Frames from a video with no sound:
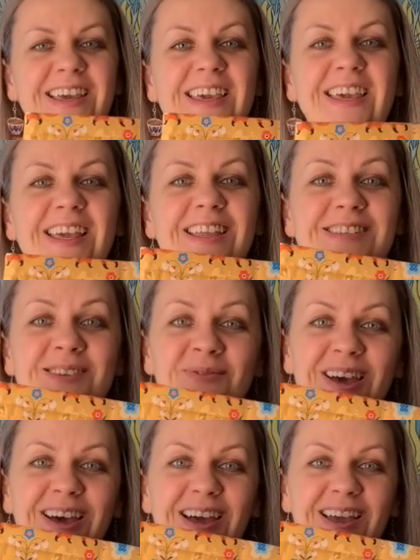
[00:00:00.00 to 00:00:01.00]
It's a
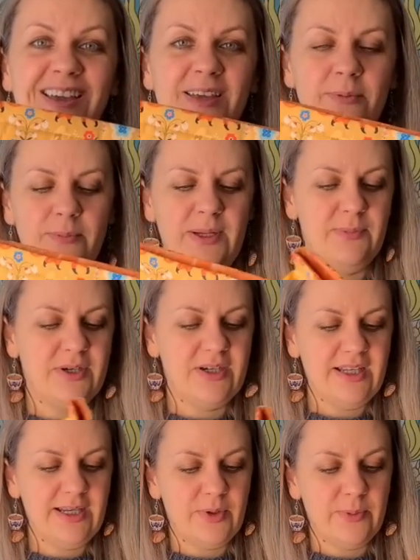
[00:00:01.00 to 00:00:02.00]
bag by
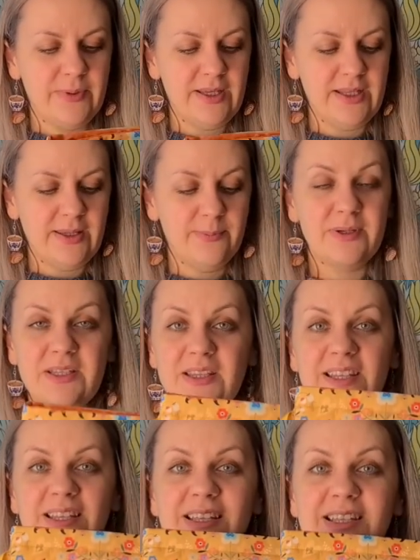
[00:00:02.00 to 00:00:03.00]
Bertie and Poppet, but
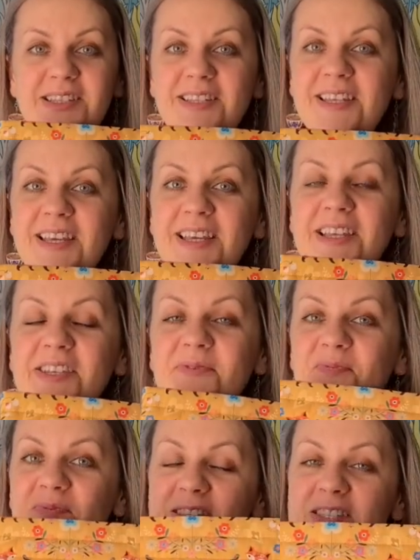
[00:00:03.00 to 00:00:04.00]

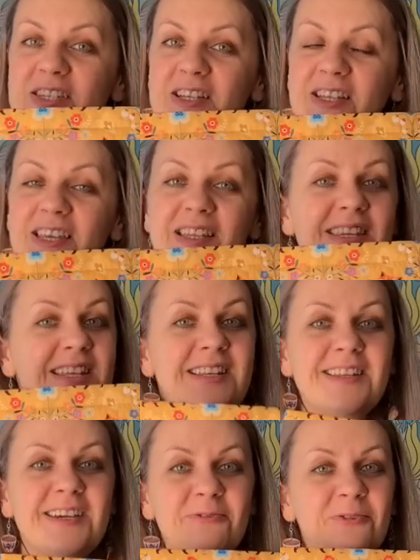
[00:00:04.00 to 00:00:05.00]
it
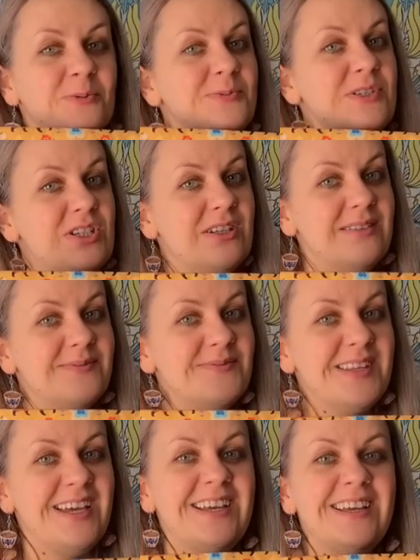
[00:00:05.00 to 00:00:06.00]
didn't come from Jill.
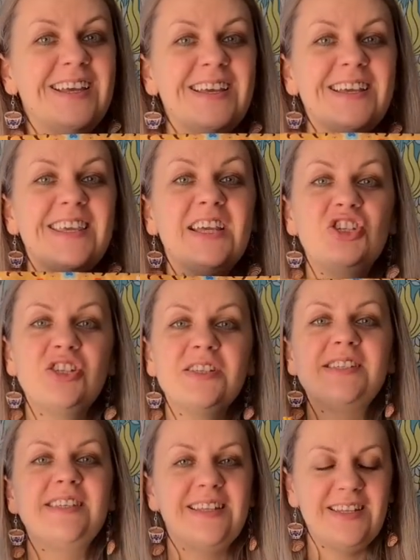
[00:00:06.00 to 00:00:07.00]
Yeah, Jill
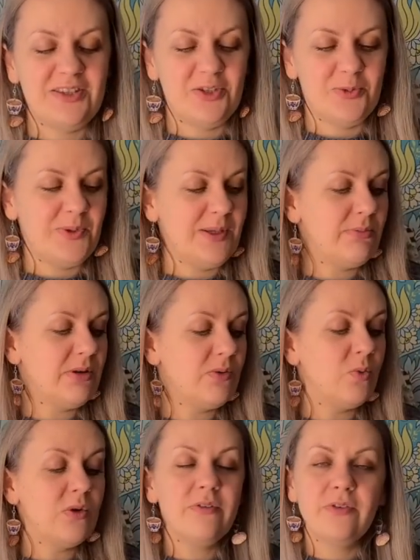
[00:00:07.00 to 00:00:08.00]
sent it to me,
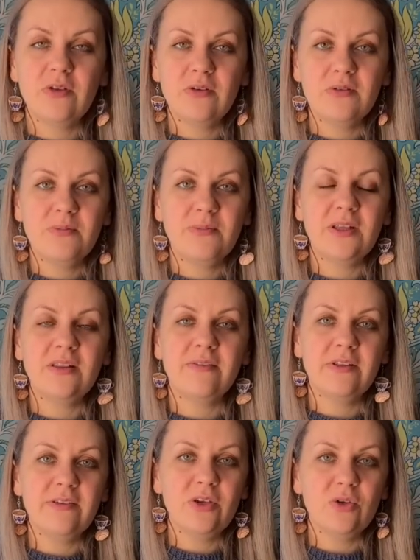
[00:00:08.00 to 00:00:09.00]
but one of you, my
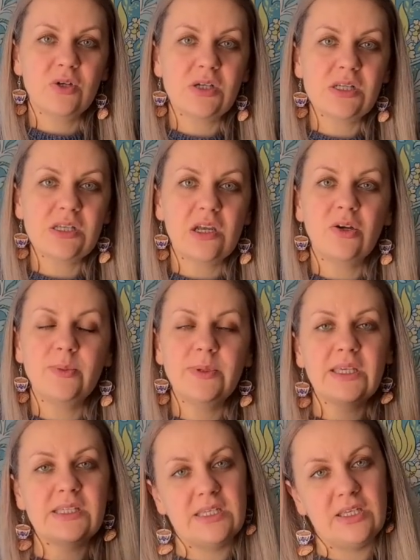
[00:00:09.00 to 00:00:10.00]
lovely viewers, I hope I
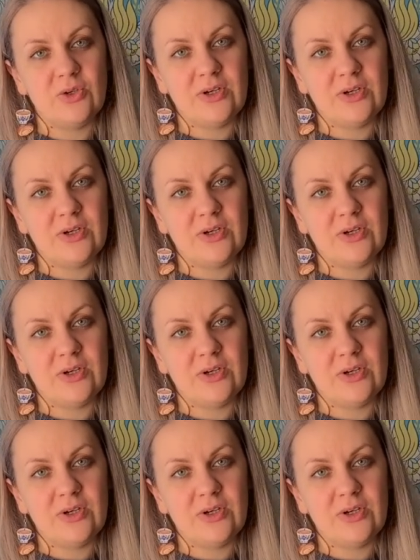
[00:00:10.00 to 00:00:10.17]
can say your